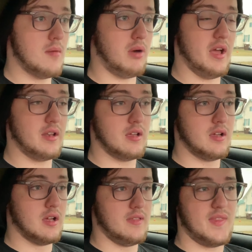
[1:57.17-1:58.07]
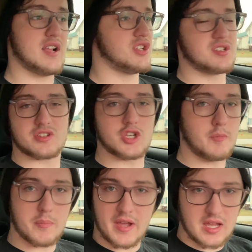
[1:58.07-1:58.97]
But that's just a
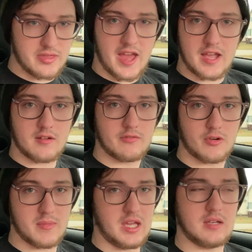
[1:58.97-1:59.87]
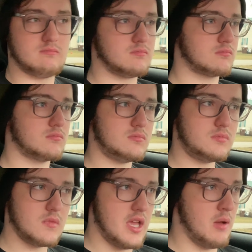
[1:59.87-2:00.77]
super picky thing for me.
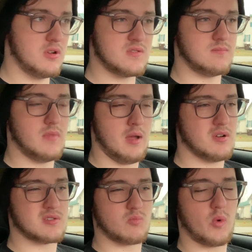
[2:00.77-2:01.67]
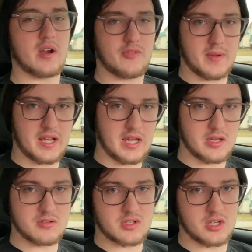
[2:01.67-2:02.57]
It was weird for me to get used